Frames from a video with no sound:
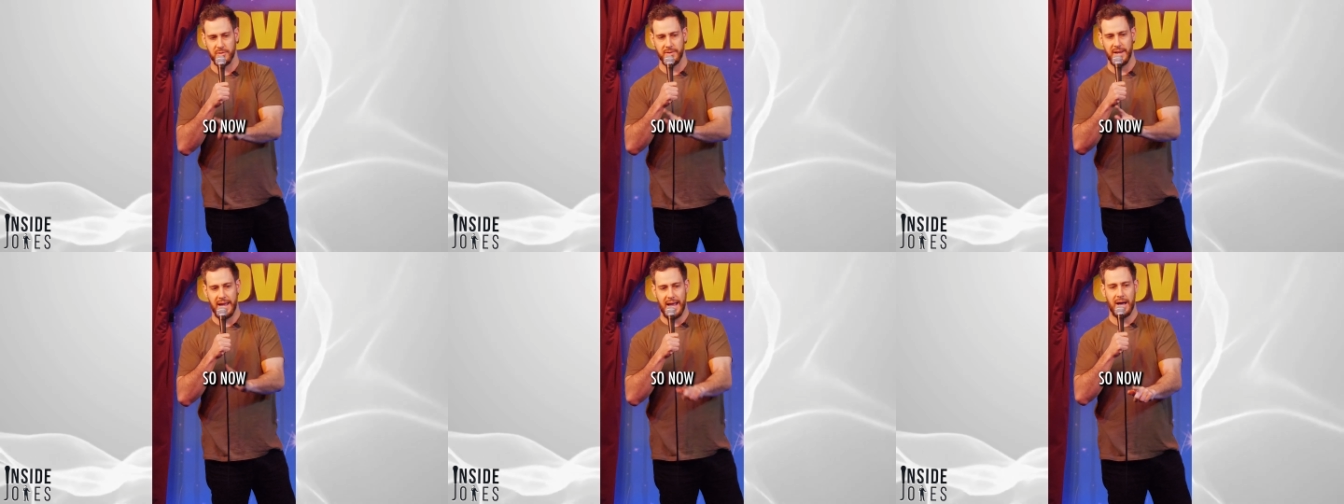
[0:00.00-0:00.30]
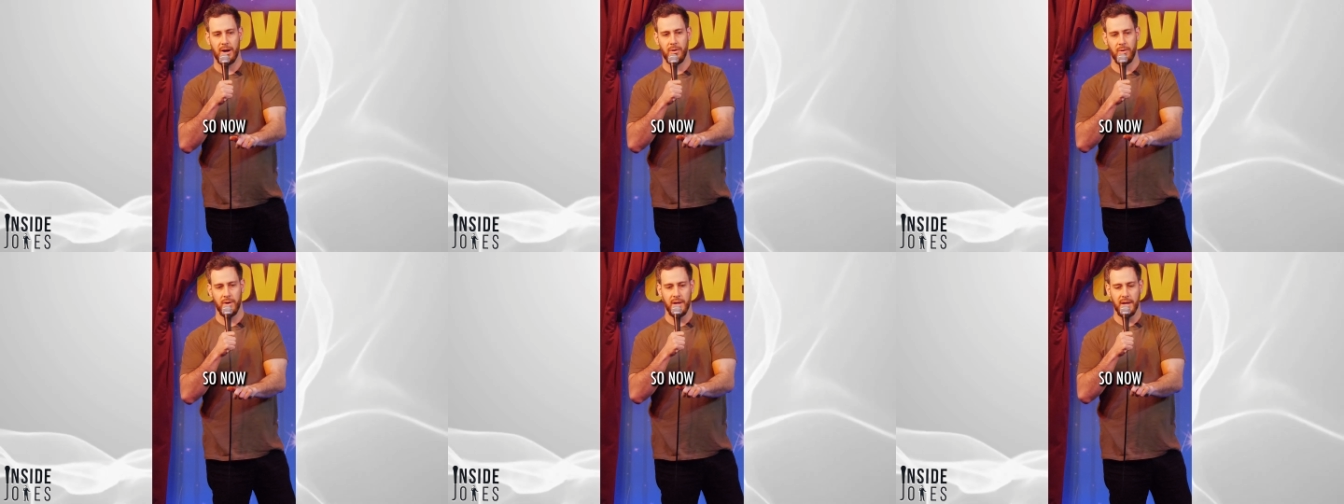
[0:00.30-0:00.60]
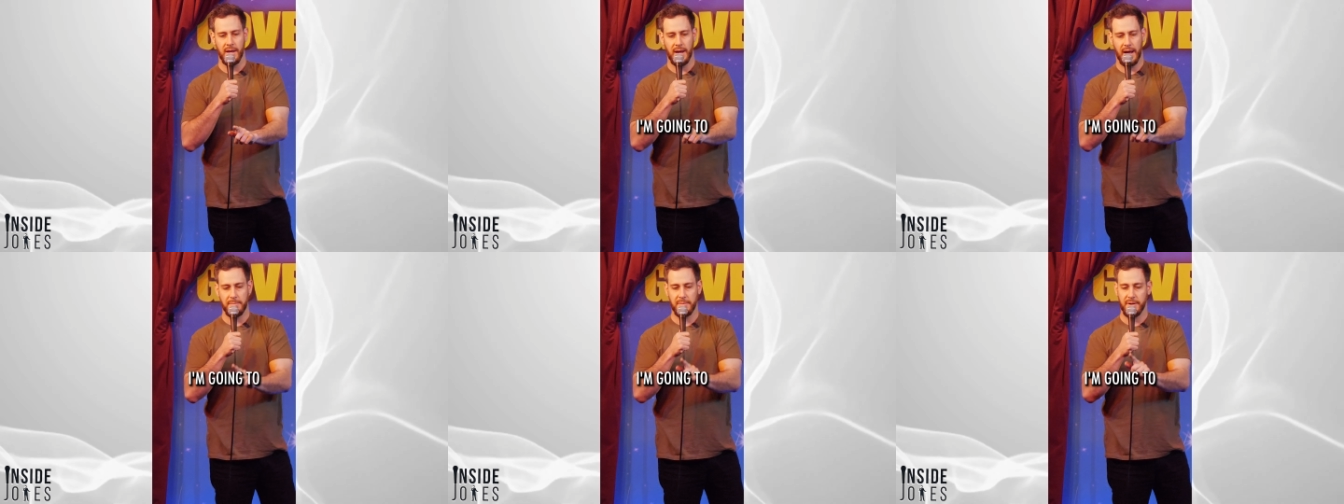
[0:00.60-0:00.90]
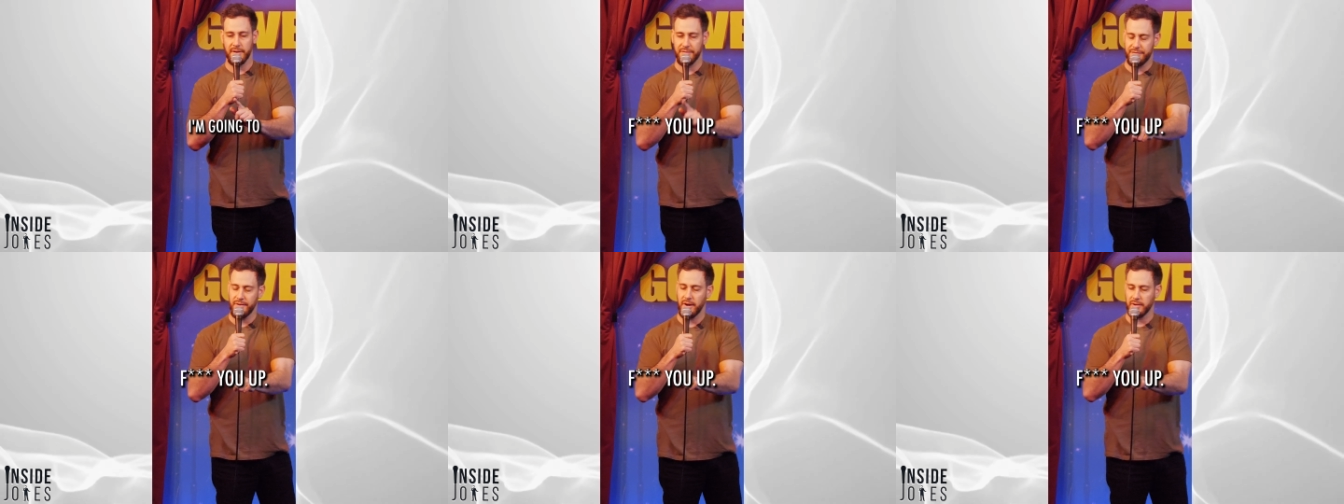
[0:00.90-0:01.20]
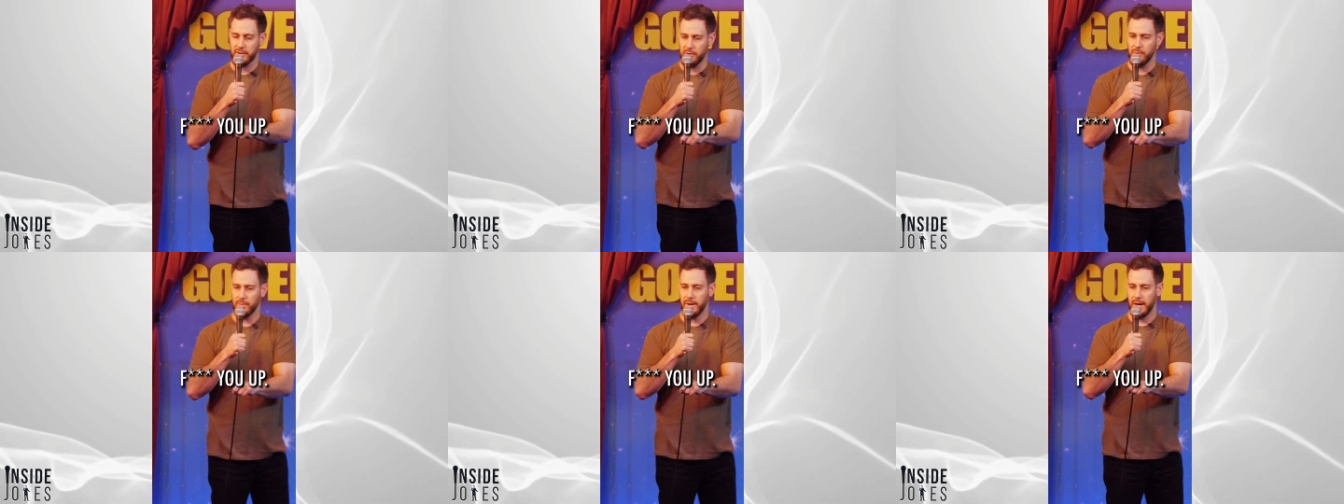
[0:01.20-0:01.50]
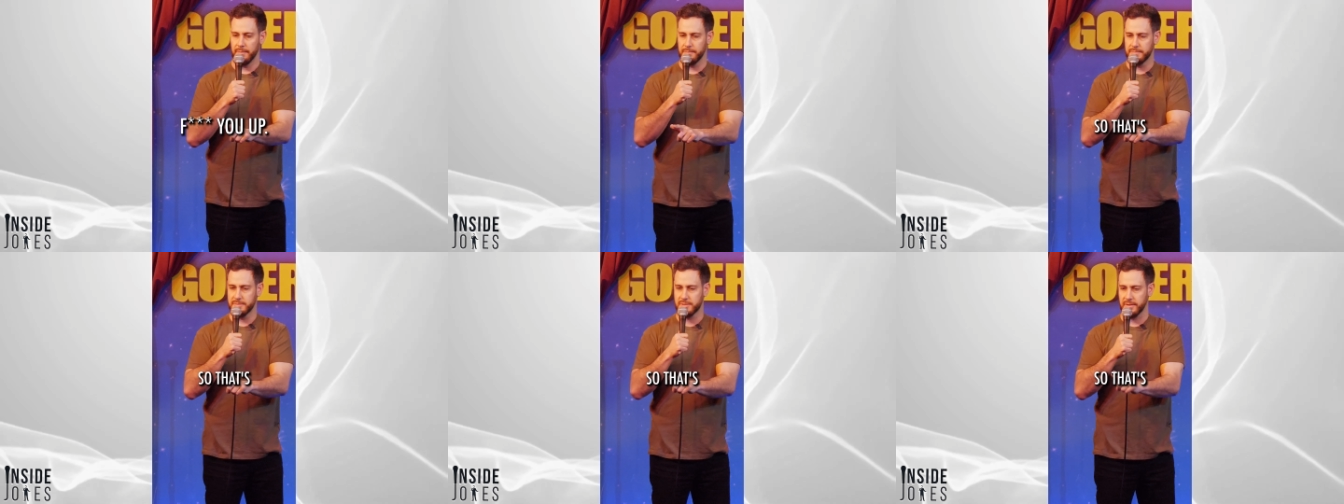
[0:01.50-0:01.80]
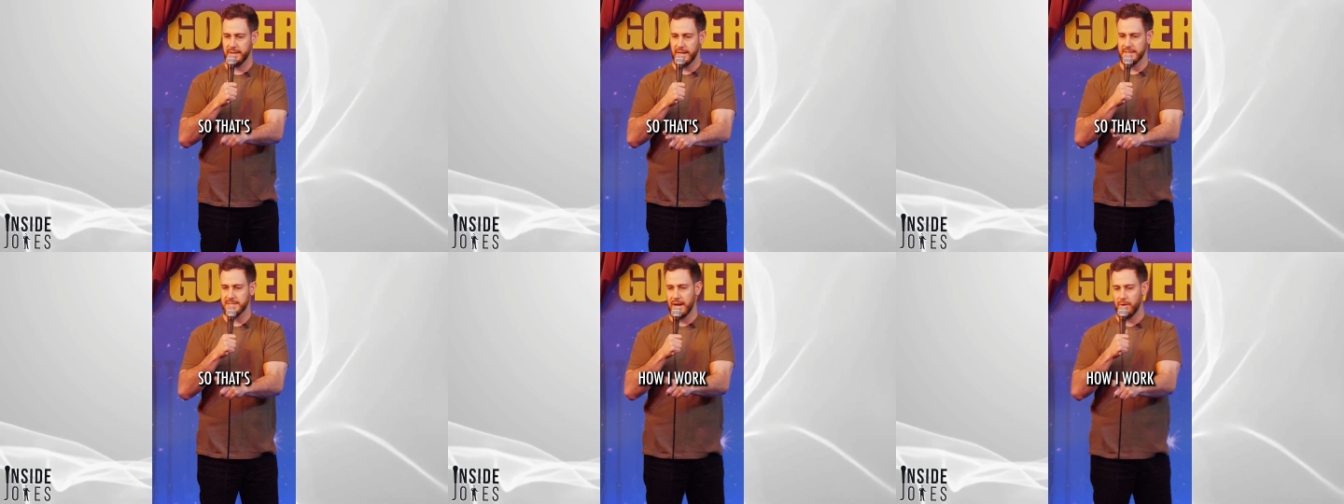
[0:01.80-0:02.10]
So now I'm gonna you up.
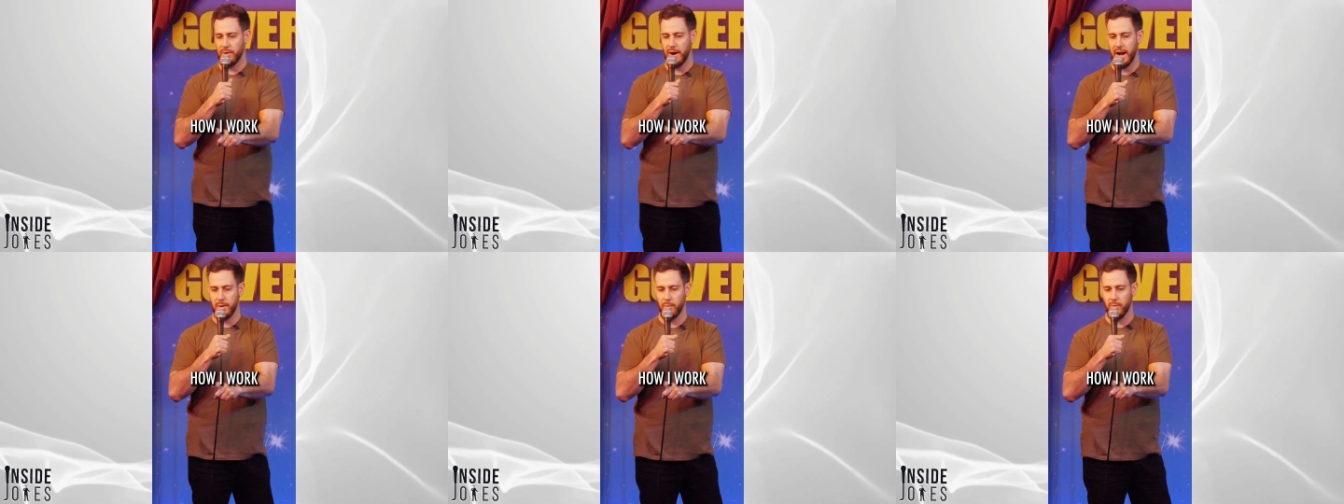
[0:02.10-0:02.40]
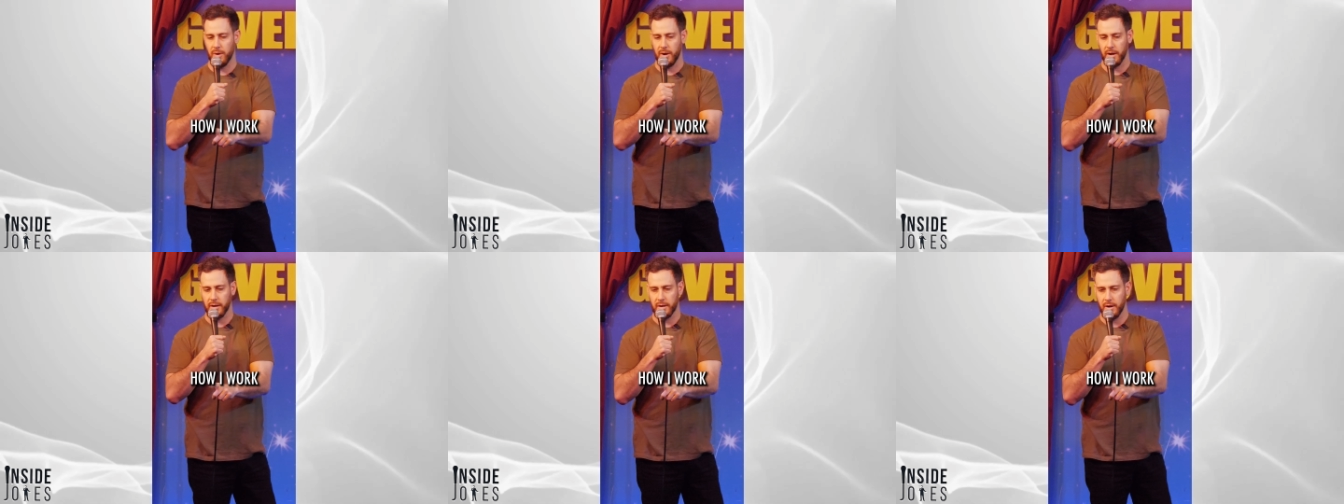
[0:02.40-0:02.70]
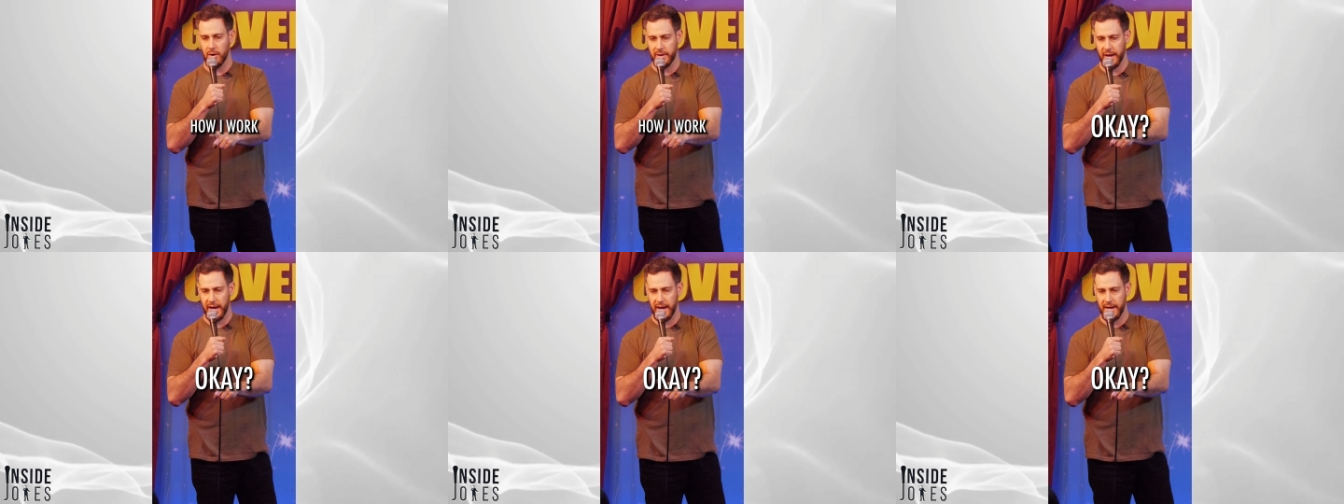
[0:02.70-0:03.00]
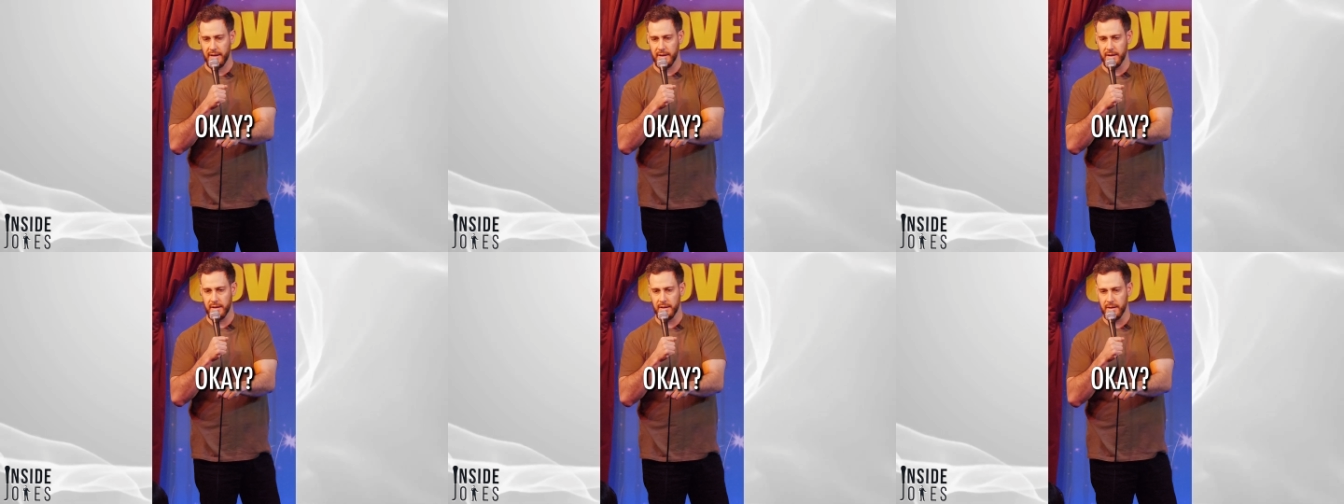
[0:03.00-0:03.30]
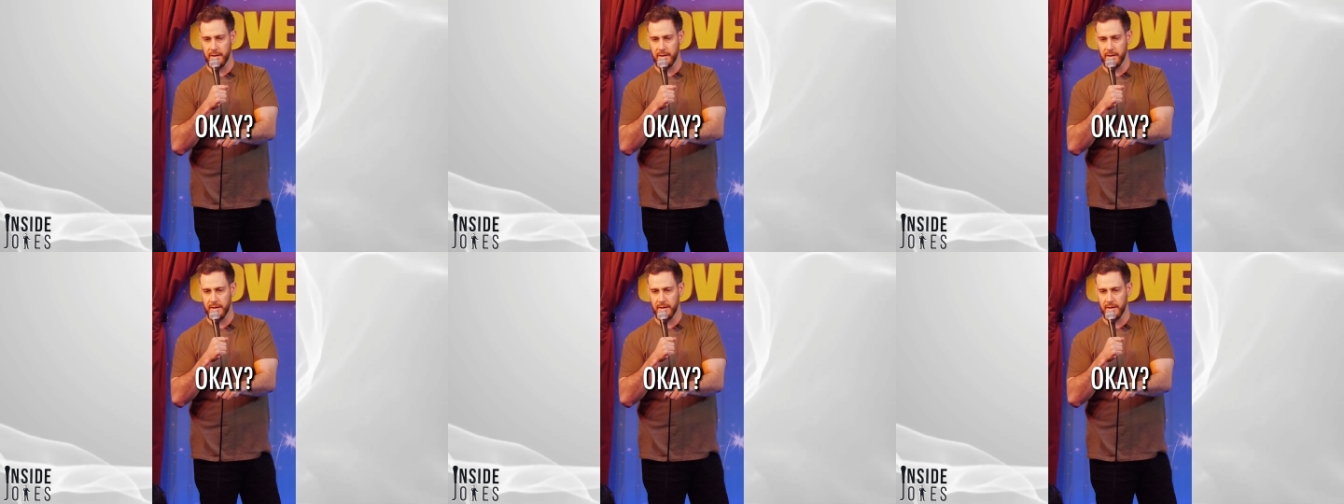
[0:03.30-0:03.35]
So that's how I work, okay?